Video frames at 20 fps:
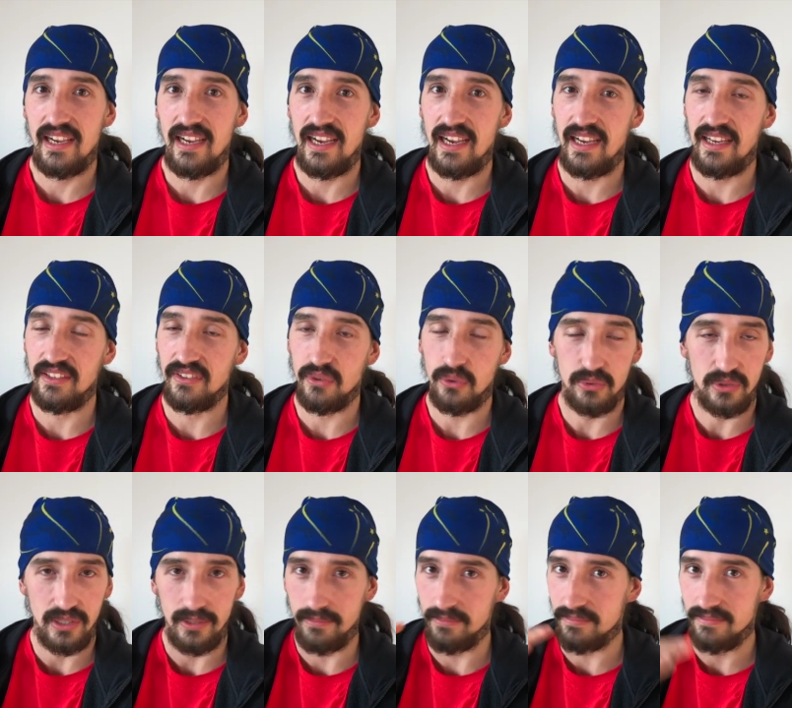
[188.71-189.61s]
and you'll
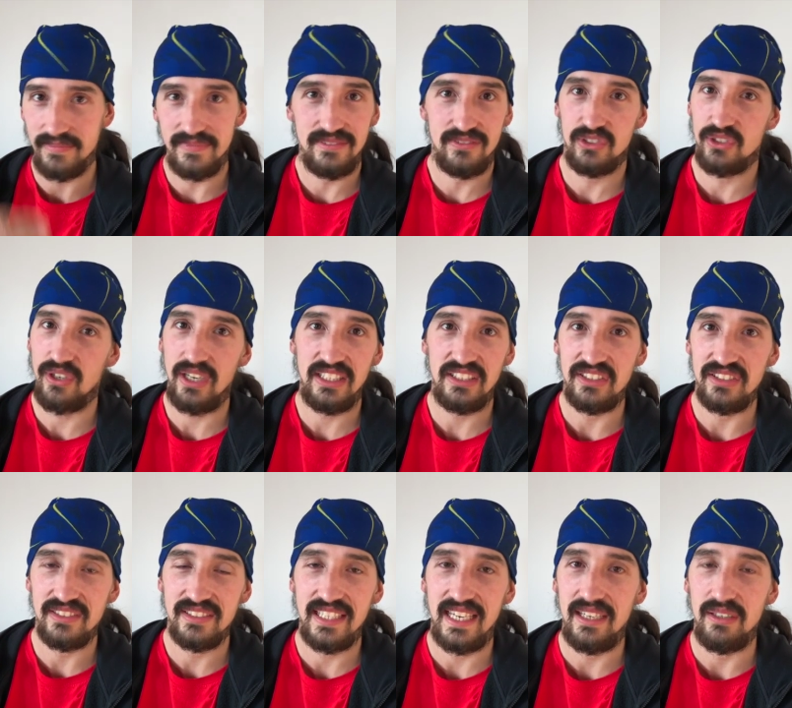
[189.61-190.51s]
come
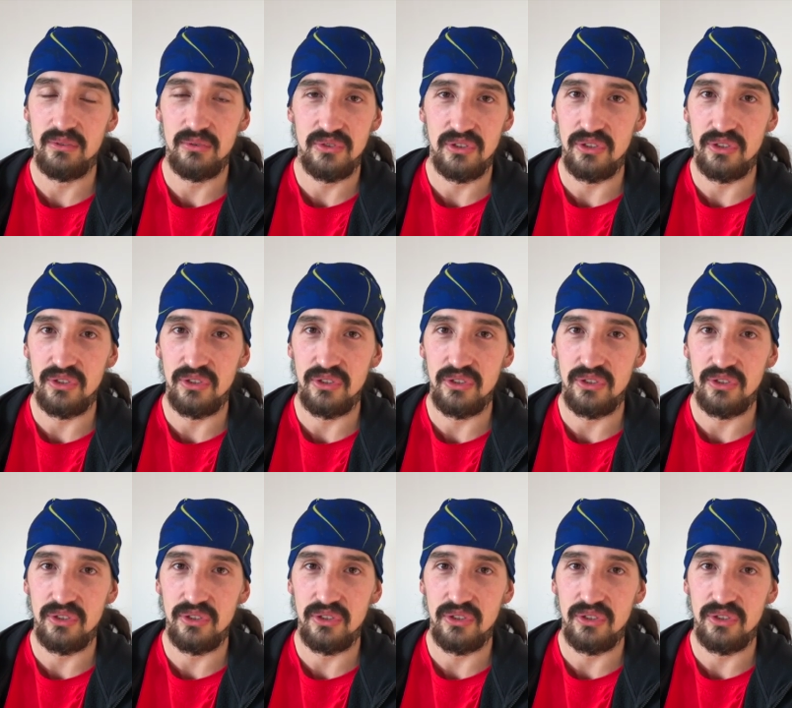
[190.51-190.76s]
crashing down